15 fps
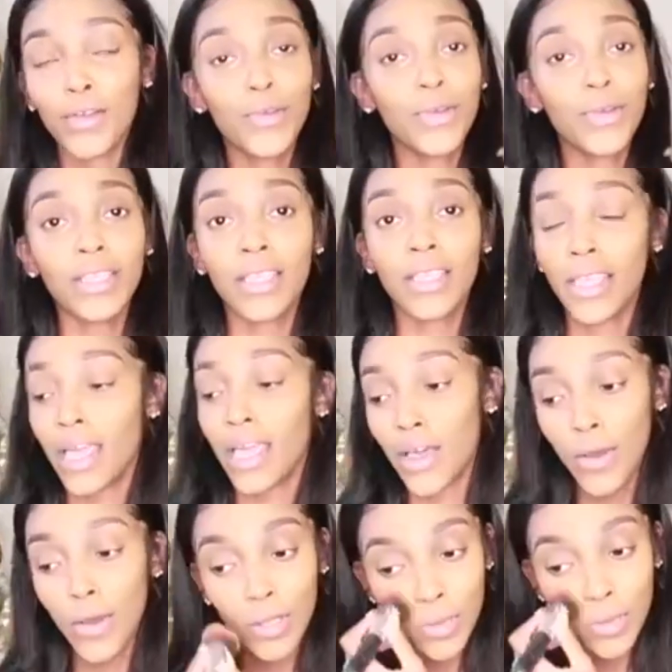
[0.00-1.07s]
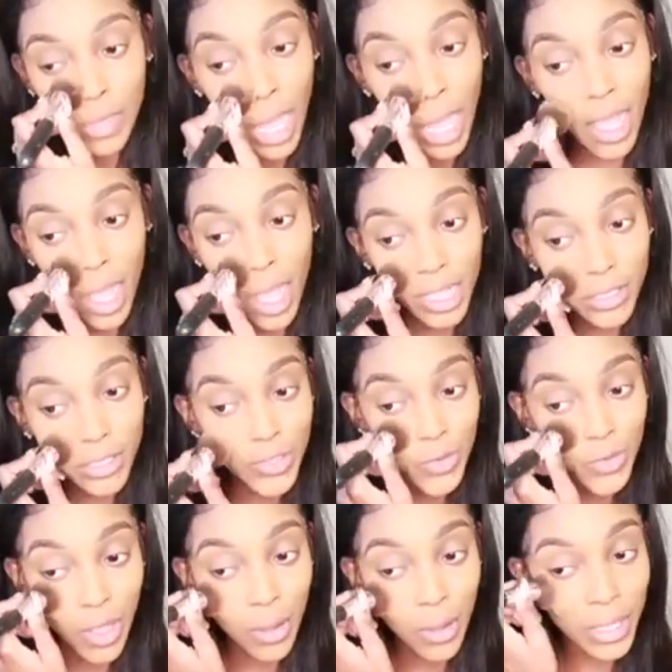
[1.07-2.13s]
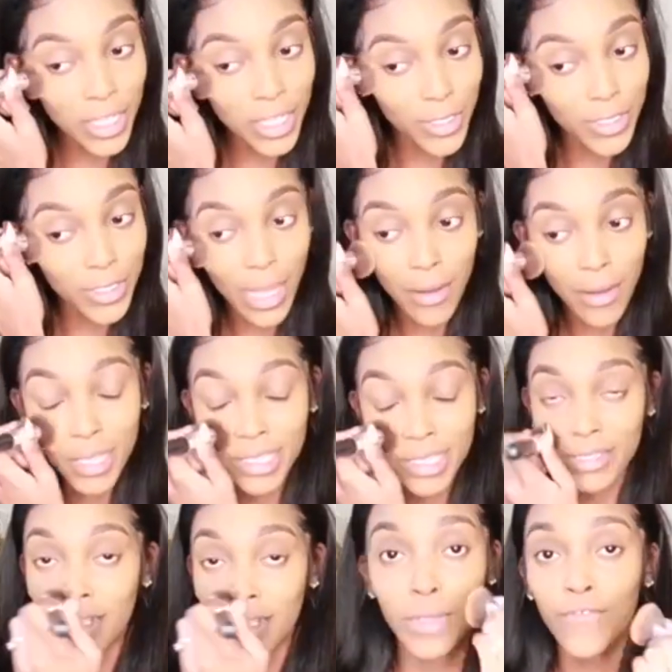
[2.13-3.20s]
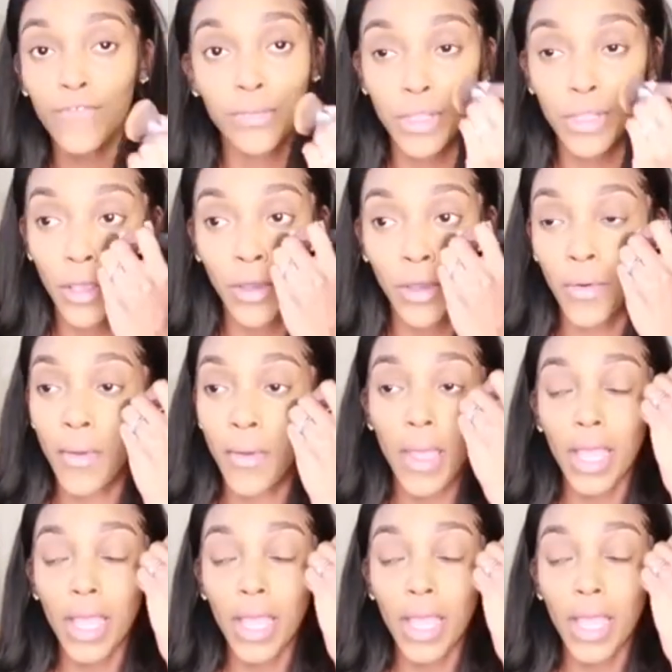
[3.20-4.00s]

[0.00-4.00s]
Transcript: know anything else, but I need you to come get your child because it's time for me to go.